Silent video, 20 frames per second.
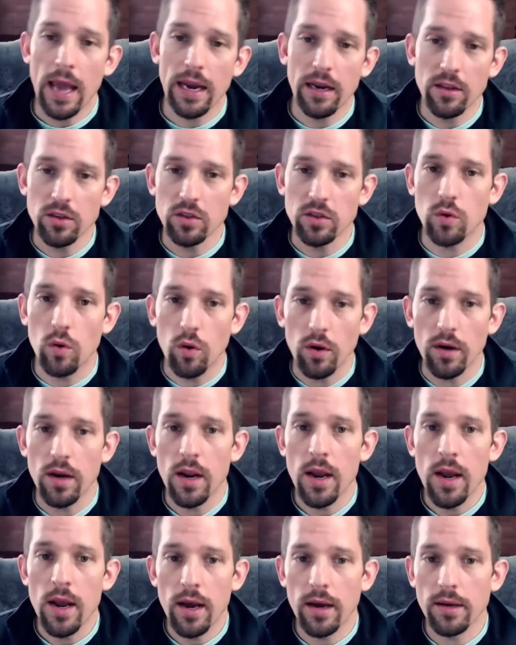and it scored
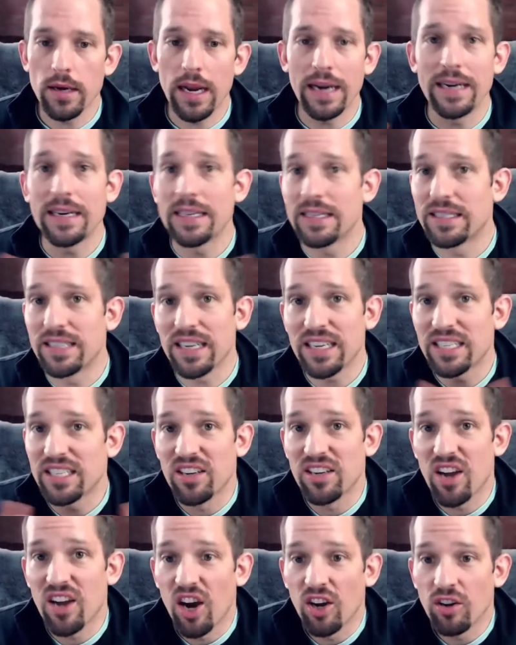uh, 96
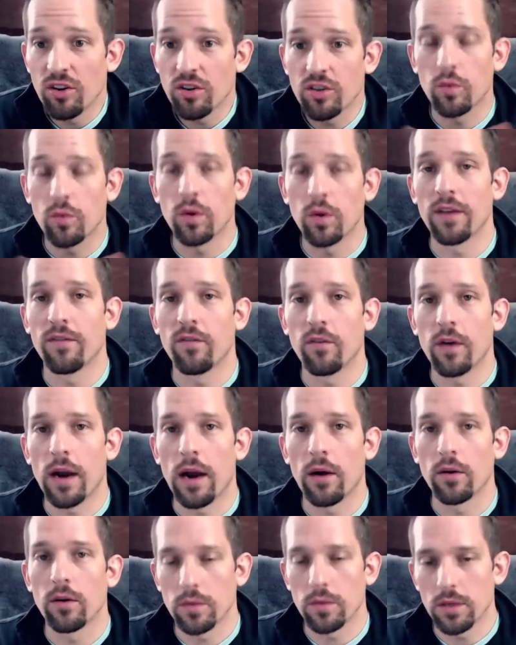in under 24
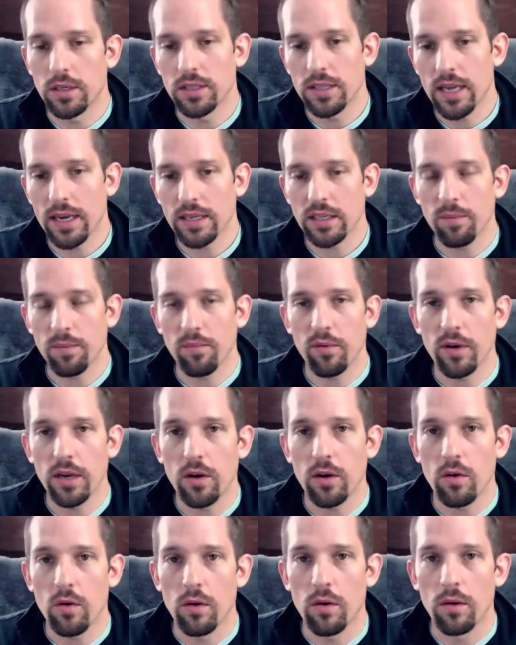hours, which is actually
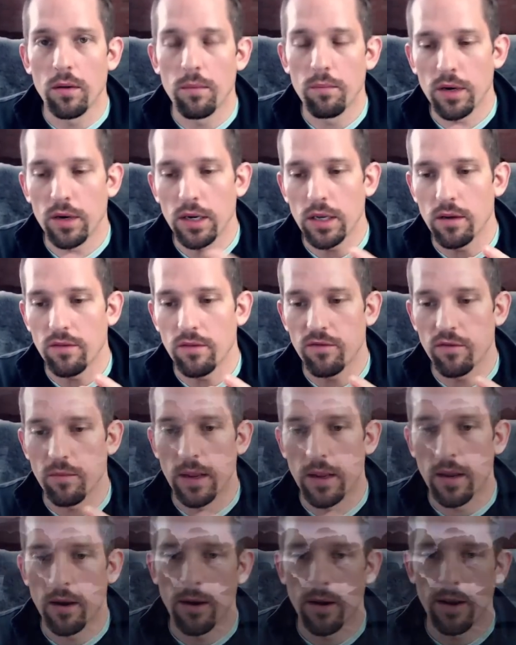pretty cool, pretty good for
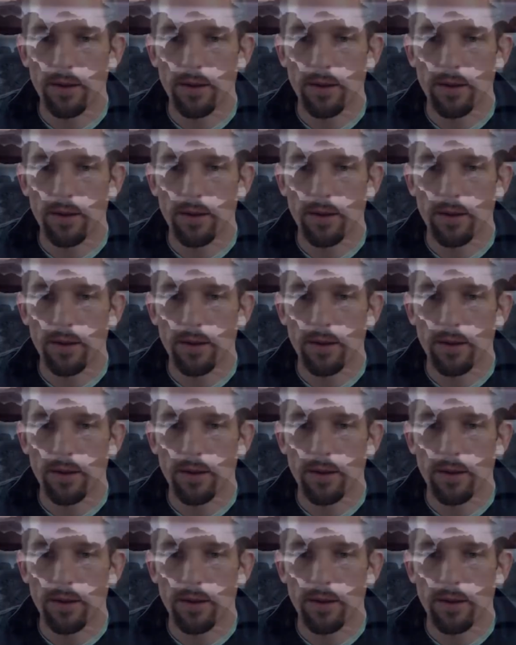me, all